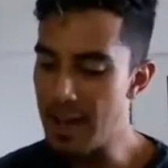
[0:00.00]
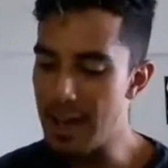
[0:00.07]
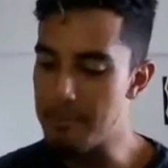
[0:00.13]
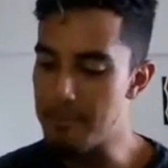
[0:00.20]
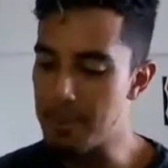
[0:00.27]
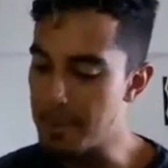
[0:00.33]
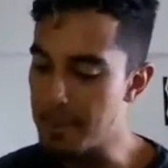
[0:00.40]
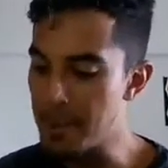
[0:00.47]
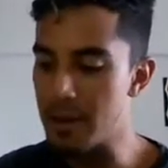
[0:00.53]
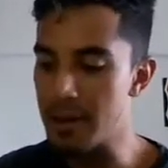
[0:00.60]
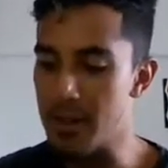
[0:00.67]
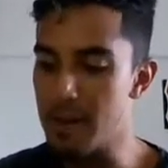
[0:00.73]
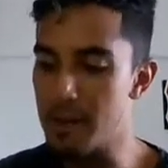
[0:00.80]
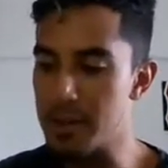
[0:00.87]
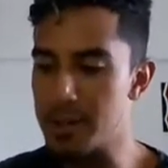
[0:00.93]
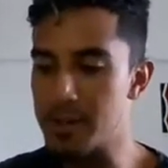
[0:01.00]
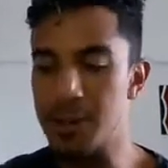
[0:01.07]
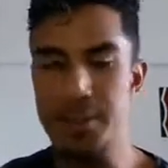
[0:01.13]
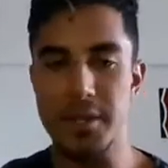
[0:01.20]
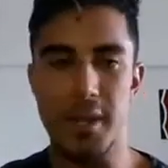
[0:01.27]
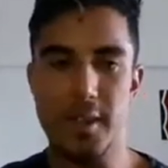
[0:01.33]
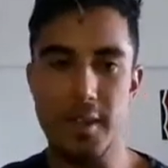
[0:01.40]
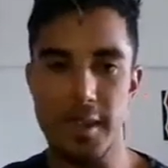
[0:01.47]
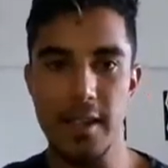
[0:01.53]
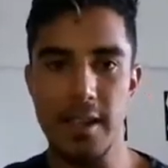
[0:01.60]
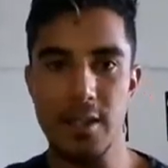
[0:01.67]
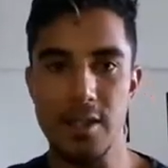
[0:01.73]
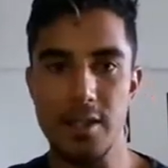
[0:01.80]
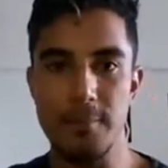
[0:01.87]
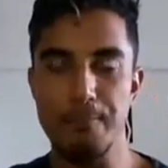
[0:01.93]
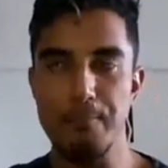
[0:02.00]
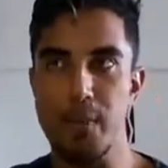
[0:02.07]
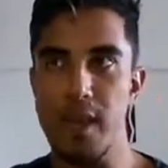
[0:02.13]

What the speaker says: But their prescription, I think, is